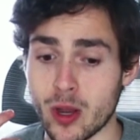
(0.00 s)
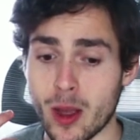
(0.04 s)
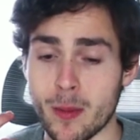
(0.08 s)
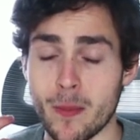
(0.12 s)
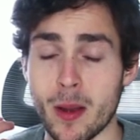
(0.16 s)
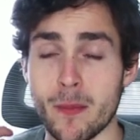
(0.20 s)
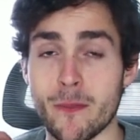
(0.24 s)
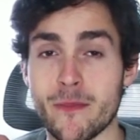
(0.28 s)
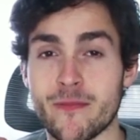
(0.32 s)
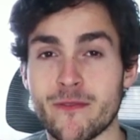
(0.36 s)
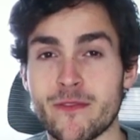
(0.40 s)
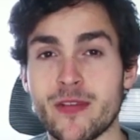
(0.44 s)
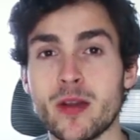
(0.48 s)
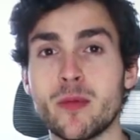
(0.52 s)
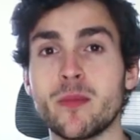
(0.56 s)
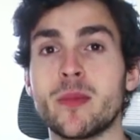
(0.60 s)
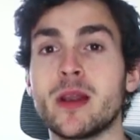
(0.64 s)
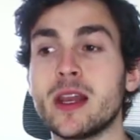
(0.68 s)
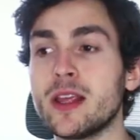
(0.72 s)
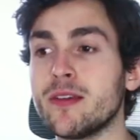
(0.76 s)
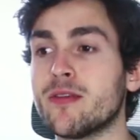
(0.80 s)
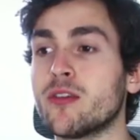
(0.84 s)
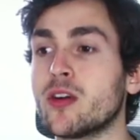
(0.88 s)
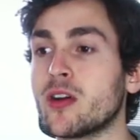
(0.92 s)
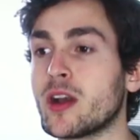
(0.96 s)
I'm a firm
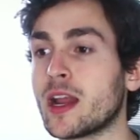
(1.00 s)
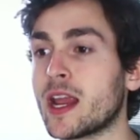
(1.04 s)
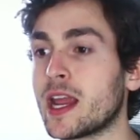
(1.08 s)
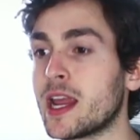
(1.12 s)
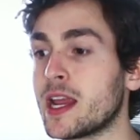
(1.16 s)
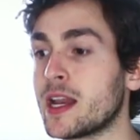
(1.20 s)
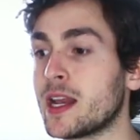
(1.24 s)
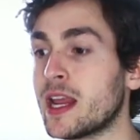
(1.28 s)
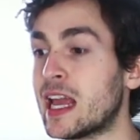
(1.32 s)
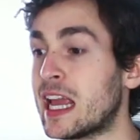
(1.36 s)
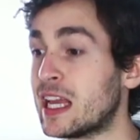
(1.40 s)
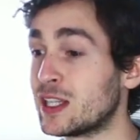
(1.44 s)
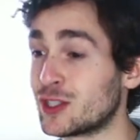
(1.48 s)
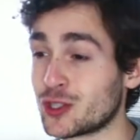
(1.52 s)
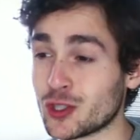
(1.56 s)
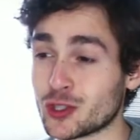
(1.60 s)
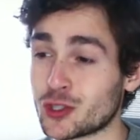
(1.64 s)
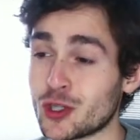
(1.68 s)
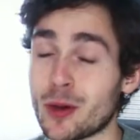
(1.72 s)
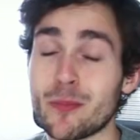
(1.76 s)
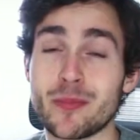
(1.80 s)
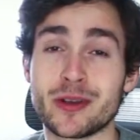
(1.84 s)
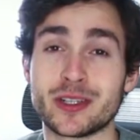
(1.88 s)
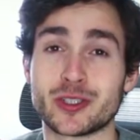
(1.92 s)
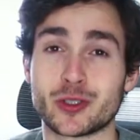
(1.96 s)
believer in just
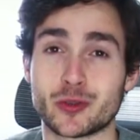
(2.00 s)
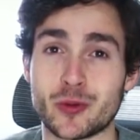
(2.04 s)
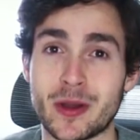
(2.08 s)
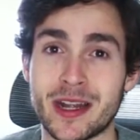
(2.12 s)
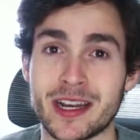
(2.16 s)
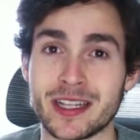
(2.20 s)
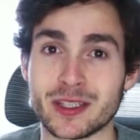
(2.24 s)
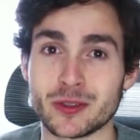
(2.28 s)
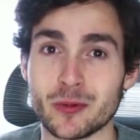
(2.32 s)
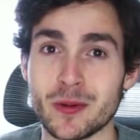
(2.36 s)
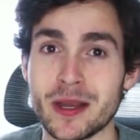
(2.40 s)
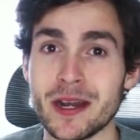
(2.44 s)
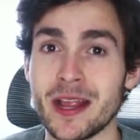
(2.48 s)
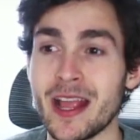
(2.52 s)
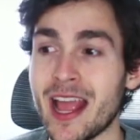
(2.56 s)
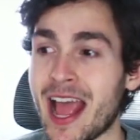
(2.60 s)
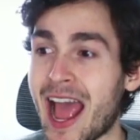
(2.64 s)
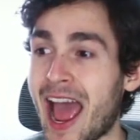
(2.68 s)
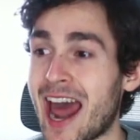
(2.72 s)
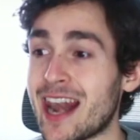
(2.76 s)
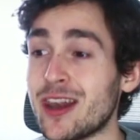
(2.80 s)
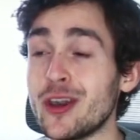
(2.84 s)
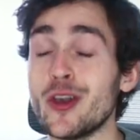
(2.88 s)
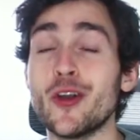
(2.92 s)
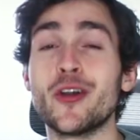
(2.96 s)
jumping straight into it
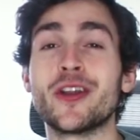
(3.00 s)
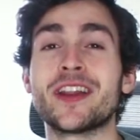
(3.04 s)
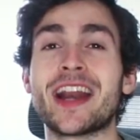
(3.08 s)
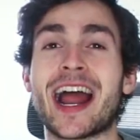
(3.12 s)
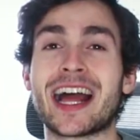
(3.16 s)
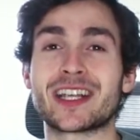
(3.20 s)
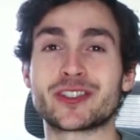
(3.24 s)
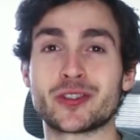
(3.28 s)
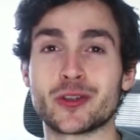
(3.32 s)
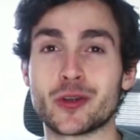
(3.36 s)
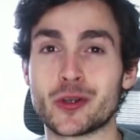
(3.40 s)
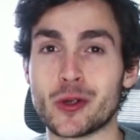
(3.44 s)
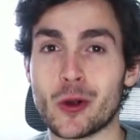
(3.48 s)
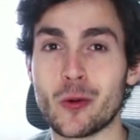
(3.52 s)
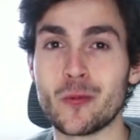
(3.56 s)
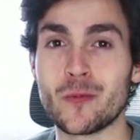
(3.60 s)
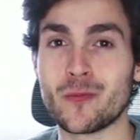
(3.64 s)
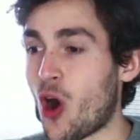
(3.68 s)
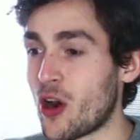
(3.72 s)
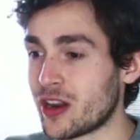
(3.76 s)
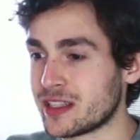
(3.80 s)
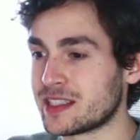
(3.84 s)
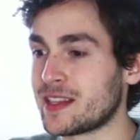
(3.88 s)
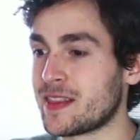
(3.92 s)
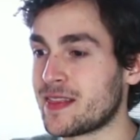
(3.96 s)
and learning as you go
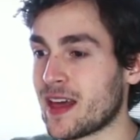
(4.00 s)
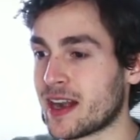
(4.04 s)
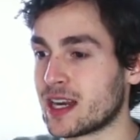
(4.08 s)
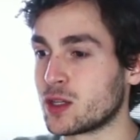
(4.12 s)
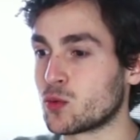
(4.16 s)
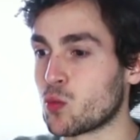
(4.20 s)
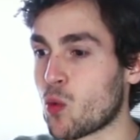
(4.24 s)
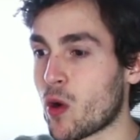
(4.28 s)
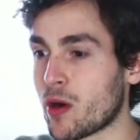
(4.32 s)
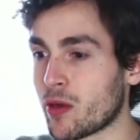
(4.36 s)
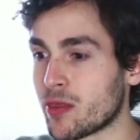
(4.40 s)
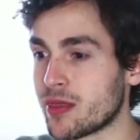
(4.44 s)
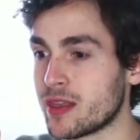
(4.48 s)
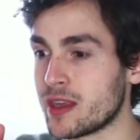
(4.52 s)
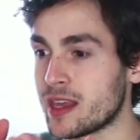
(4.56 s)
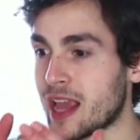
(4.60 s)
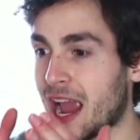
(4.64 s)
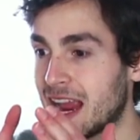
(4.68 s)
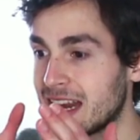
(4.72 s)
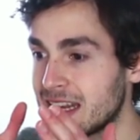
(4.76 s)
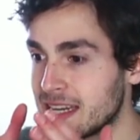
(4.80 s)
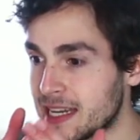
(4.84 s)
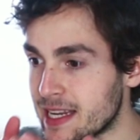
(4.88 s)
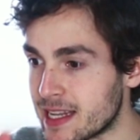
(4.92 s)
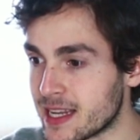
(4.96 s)
honestly that is one of the
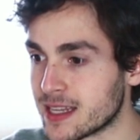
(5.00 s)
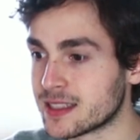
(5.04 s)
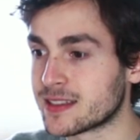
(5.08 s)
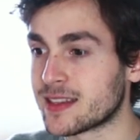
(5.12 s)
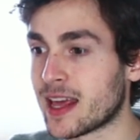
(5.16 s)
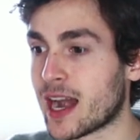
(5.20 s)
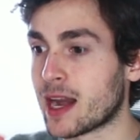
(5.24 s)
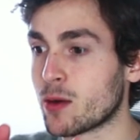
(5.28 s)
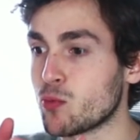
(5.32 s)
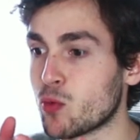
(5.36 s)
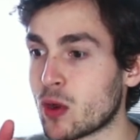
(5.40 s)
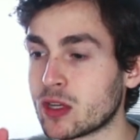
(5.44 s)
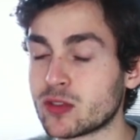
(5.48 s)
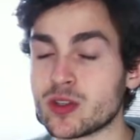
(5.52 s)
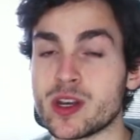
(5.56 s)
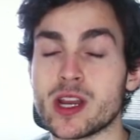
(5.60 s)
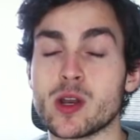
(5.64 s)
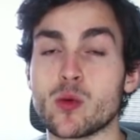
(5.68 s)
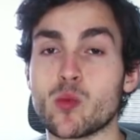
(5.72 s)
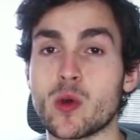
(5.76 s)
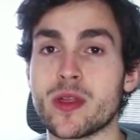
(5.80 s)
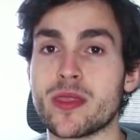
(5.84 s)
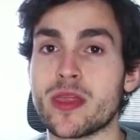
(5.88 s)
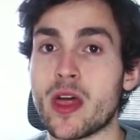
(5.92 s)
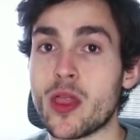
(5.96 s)
ideas that i
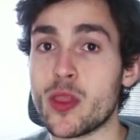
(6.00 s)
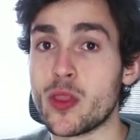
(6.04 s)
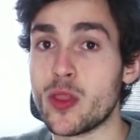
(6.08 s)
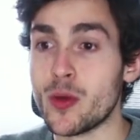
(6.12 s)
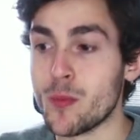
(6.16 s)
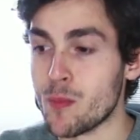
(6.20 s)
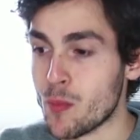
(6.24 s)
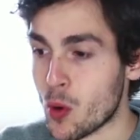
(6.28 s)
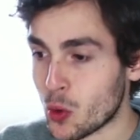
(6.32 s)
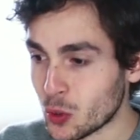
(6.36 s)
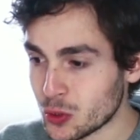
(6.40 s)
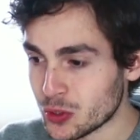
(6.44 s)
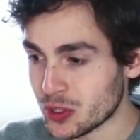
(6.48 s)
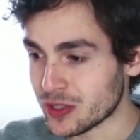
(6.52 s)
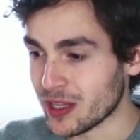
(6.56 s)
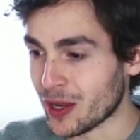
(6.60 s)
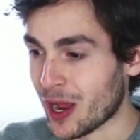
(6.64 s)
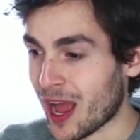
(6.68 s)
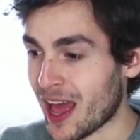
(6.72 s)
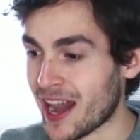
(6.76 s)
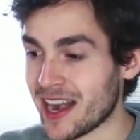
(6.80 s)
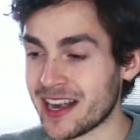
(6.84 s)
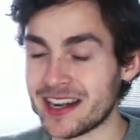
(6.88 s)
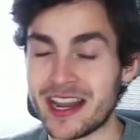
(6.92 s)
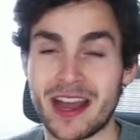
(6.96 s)
resonate with the most
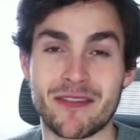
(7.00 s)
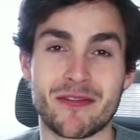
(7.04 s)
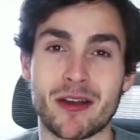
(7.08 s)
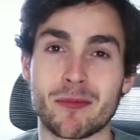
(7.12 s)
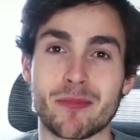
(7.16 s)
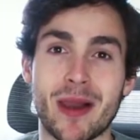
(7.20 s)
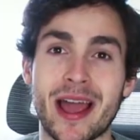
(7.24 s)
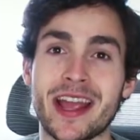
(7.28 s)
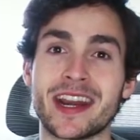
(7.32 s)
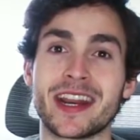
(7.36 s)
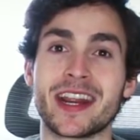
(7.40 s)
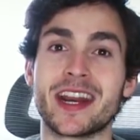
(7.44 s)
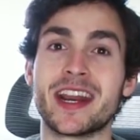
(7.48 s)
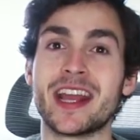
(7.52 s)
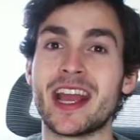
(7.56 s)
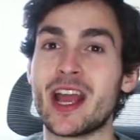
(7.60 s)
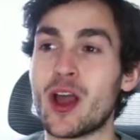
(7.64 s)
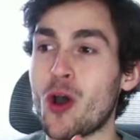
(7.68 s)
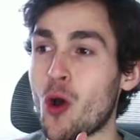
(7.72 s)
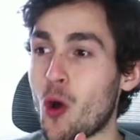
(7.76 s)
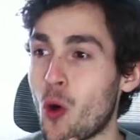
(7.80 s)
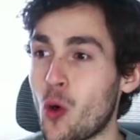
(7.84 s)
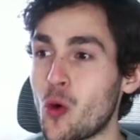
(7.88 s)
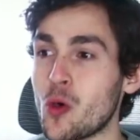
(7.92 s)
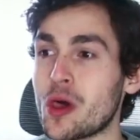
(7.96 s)
and i've applied it
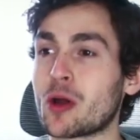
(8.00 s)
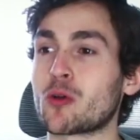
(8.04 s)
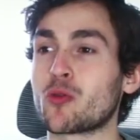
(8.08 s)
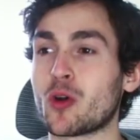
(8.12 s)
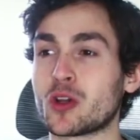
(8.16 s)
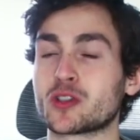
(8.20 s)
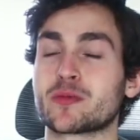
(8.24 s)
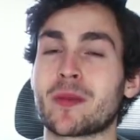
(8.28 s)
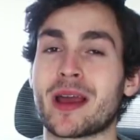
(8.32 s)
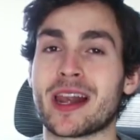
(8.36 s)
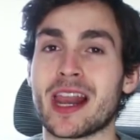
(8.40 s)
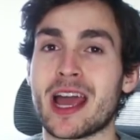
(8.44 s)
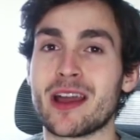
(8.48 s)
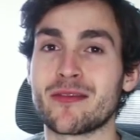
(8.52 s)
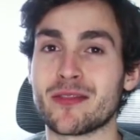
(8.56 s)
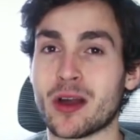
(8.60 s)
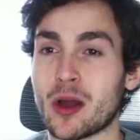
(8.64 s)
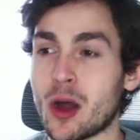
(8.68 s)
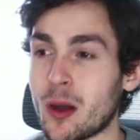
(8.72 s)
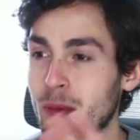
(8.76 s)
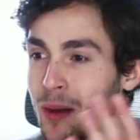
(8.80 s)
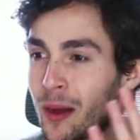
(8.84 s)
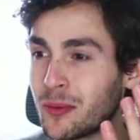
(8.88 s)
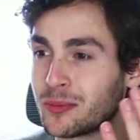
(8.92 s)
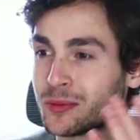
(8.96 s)
all across my life
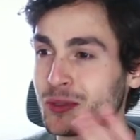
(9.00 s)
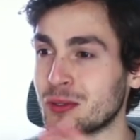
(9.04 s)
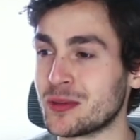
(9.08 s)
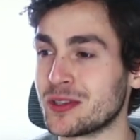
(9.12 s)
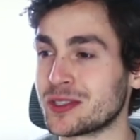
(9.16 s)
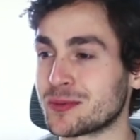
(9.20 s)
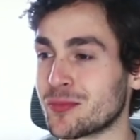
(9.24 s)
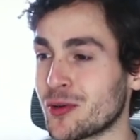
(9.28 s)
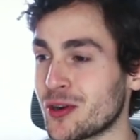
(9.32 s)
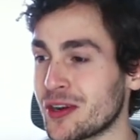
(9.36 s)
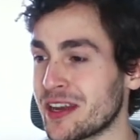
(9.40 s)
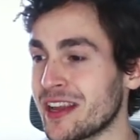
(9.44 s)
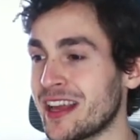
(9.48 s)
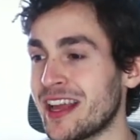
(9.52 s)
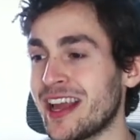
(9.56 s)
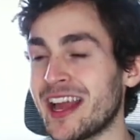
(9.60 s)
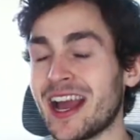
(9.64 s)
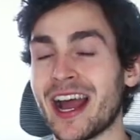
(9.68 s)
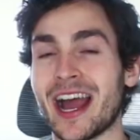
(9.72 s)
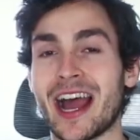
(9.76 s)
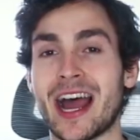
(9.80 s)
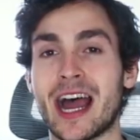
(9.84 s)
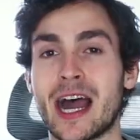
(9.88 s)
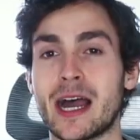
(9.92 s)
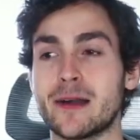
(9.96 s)
up to this point
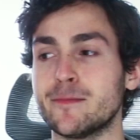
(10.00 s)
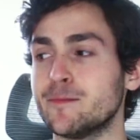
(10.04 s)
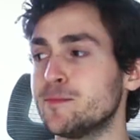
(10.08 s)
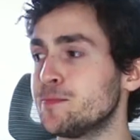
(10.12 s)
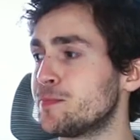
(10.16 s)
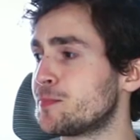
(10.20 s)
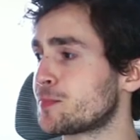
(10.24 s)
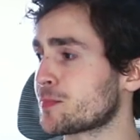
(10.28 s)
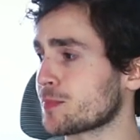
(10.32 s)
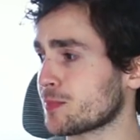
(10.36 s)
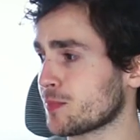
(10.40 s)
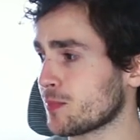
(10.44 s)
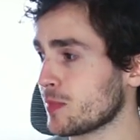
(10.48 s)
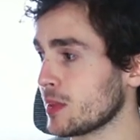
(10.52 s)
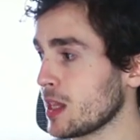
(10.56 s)
um,